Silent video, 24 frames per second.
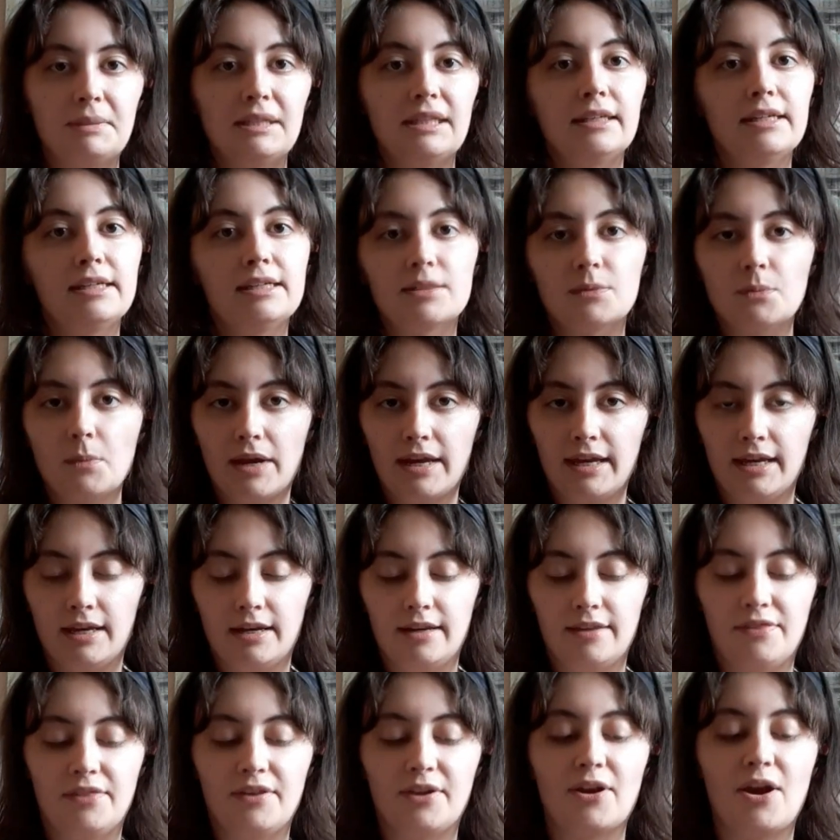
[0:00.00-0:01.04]
please weigh
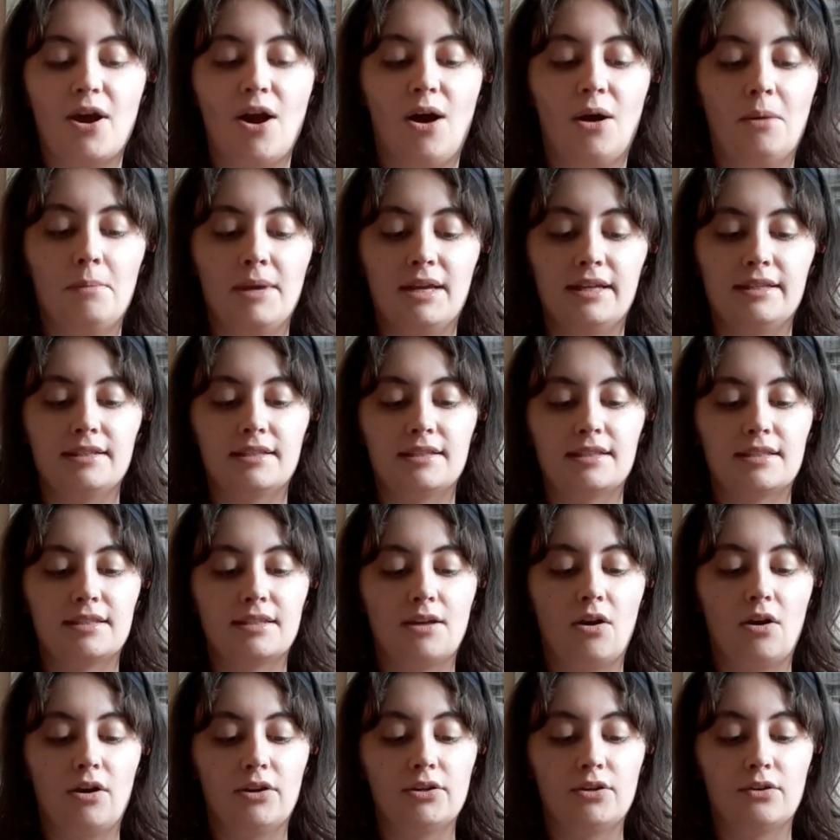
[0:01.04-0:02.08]
in the comments
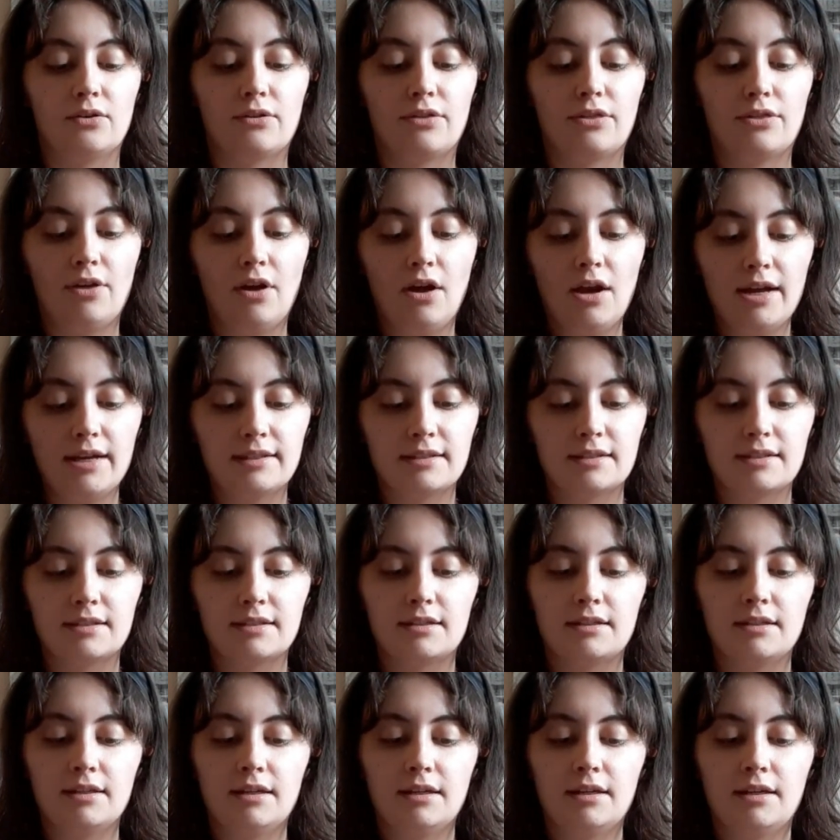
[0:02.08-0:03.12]
on your
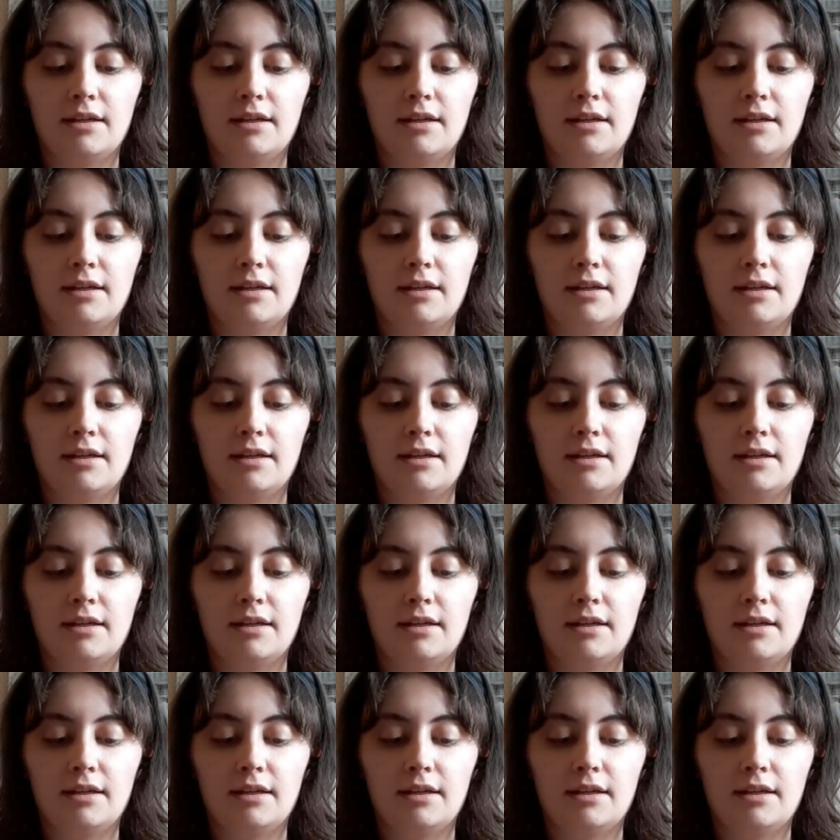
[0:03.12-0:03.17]
thoughts.